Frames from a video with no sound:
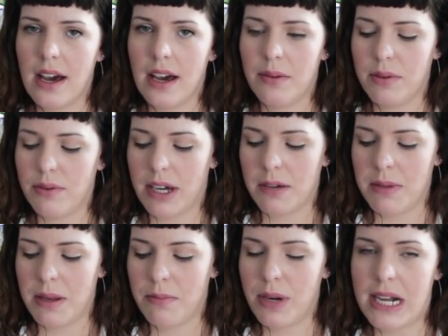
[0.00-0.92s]
I would
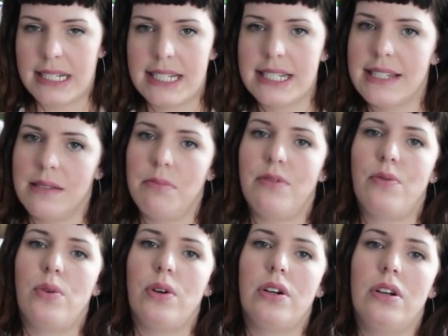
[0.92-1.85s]
recommend practicing
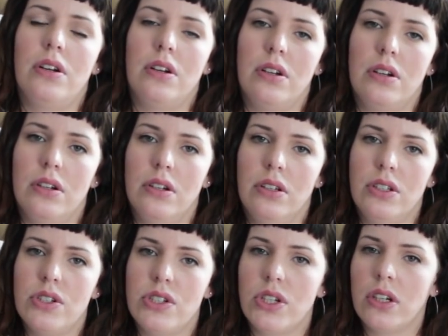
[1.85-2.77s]
before
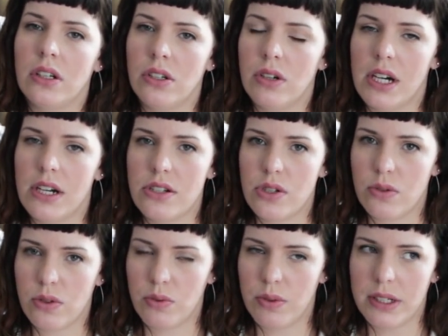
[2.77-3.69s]
you start on your
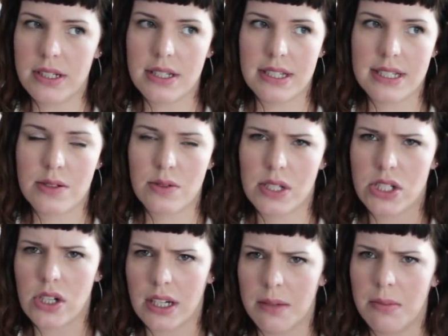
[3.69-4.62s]
actual quilt. This is what I
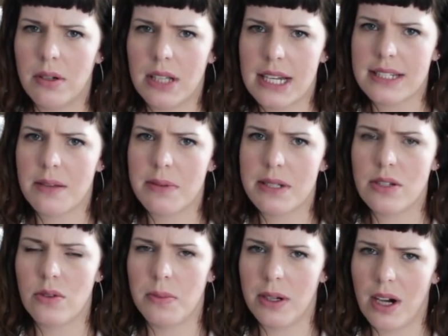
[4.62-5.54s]
was talking about last
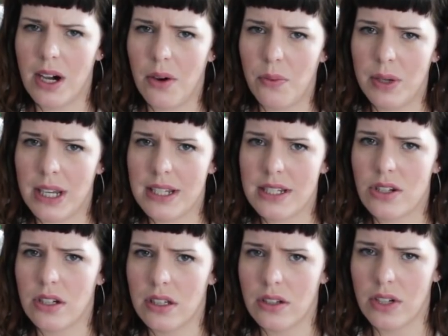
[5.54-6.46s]
episode, about how when I
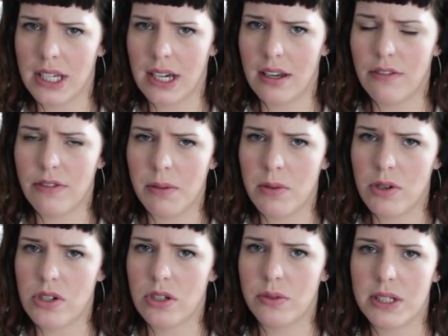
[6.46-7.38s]
started learning how to free
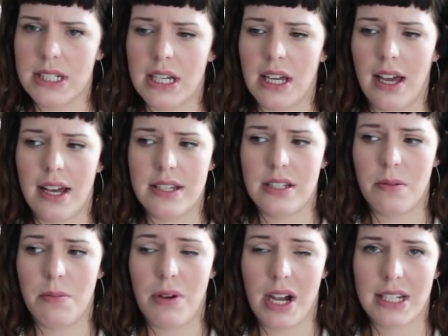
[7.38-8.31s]
motion quilt, I had to
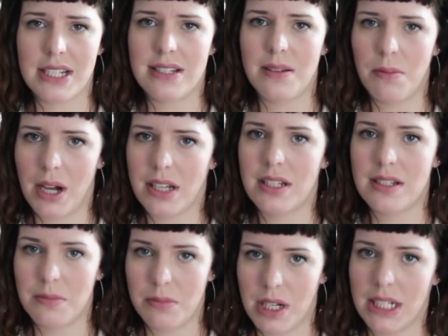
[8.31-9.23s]
practice and
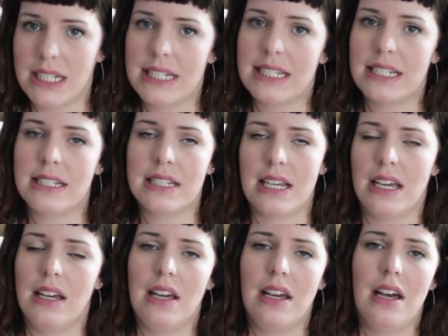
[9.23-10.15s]
practice and practice and
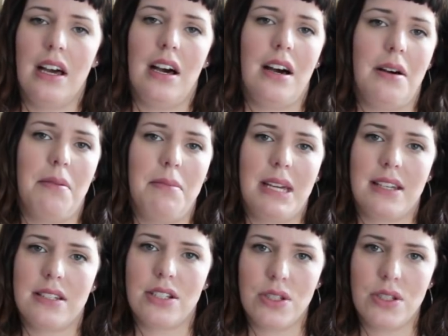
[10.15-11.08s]
make